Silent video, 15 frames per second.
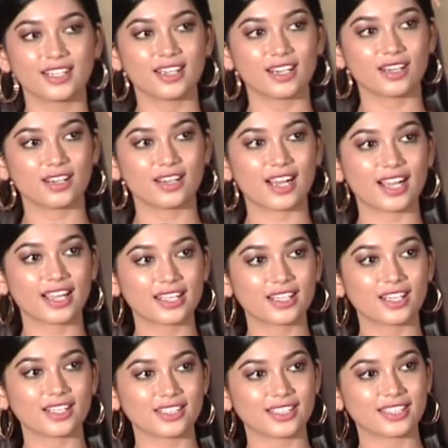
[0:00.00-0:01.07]

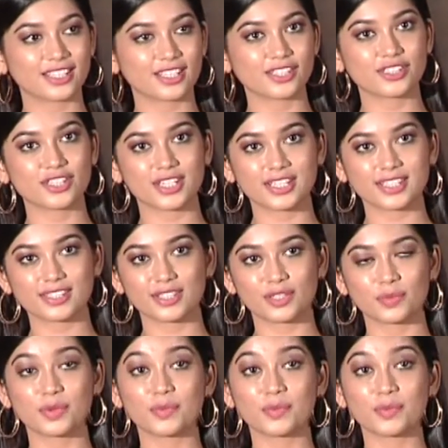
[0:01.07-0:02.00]
Karthikya, JD sir,